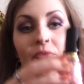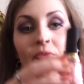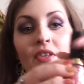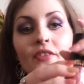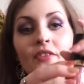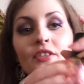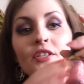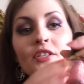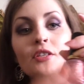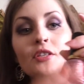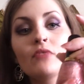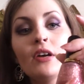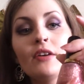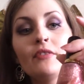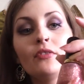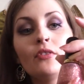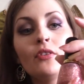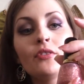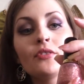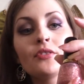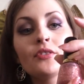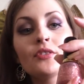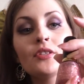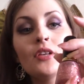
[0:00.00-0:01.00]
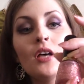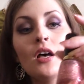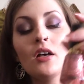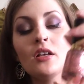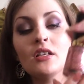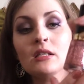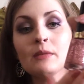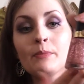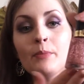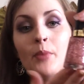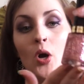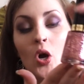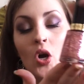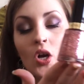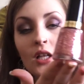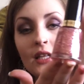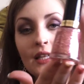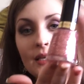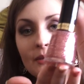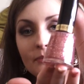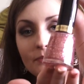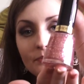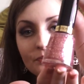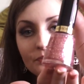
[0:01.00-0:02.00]
This is Revlon's
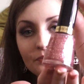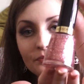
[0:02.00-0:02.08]
Sparkling.